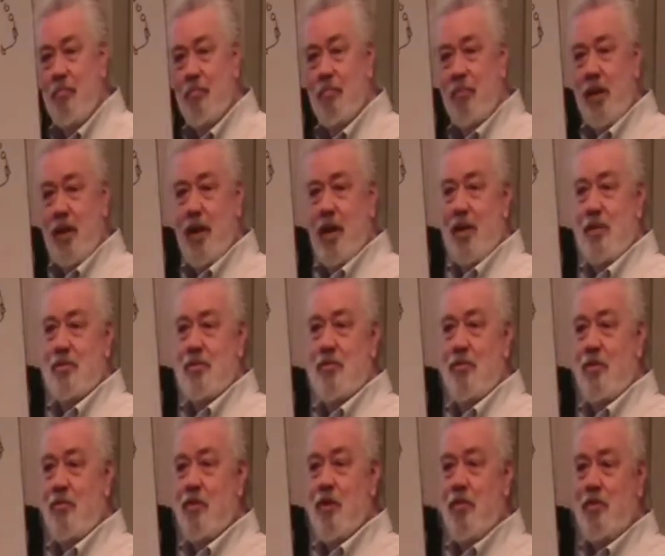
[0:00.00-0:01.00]
Because
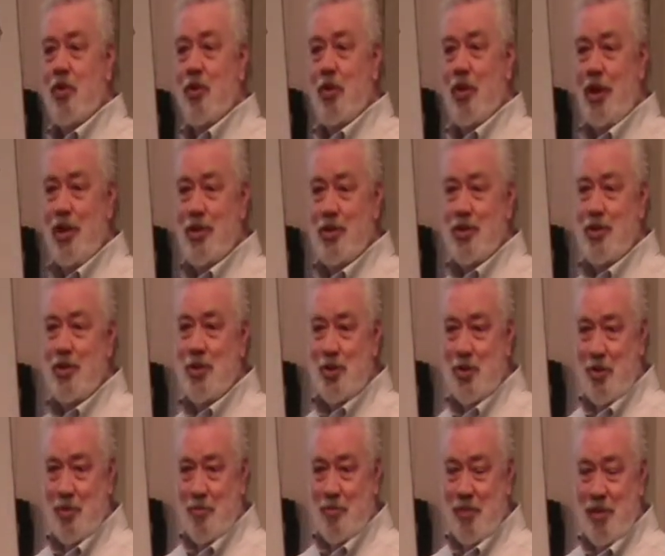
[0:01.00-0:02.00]
if you've ever listened to
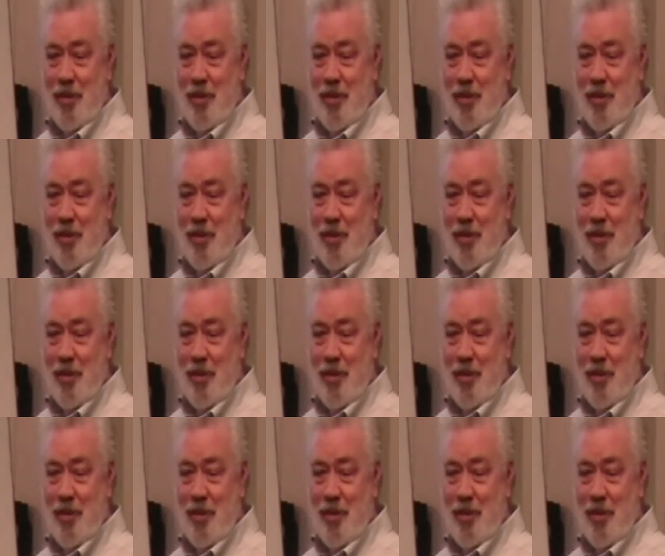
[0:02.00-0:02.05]
them,